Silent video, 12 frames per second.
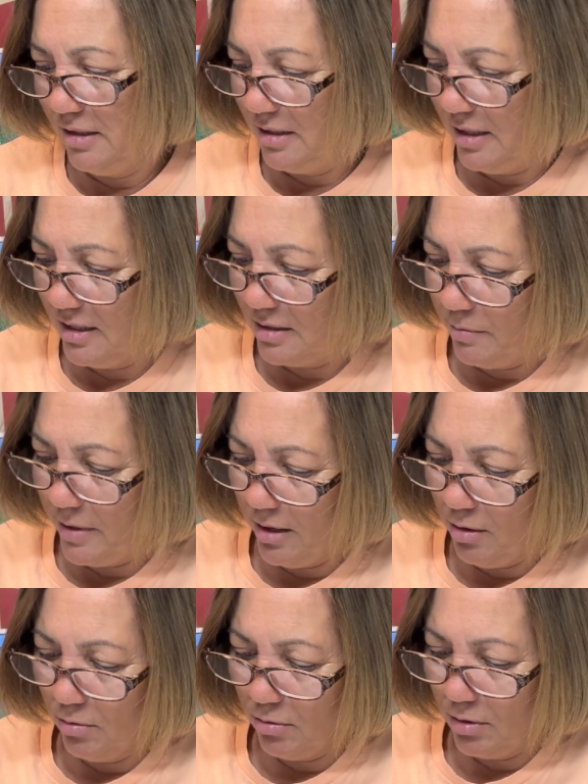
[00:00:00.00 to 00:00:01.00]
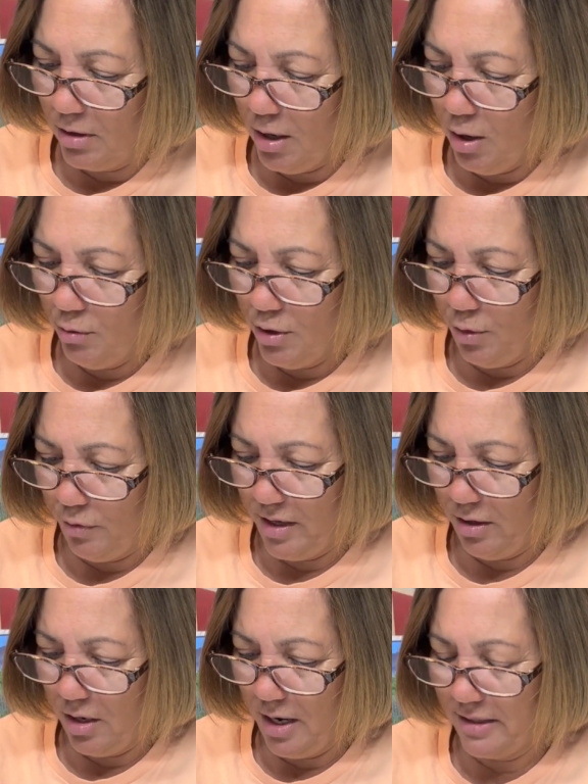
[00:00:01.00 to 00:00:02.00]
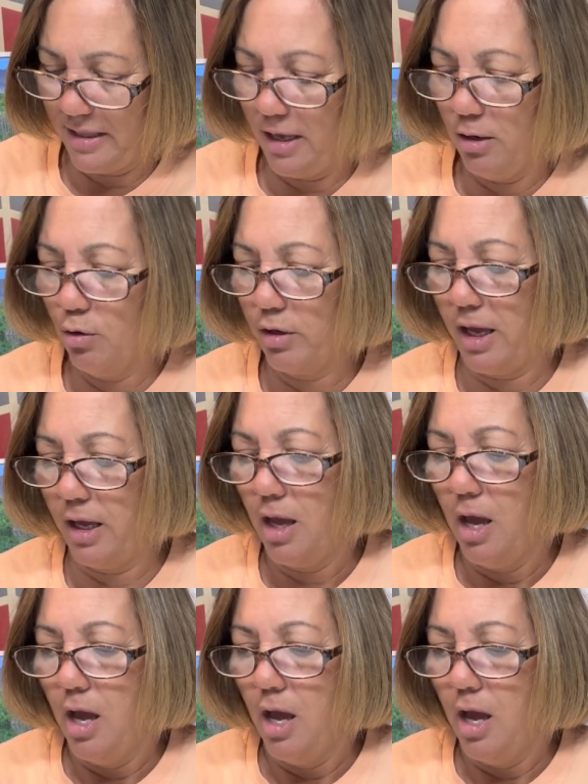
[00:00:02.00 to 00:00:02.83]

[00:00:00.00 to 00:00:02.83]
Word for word: These melt. Oh, no, they're like that. Okay.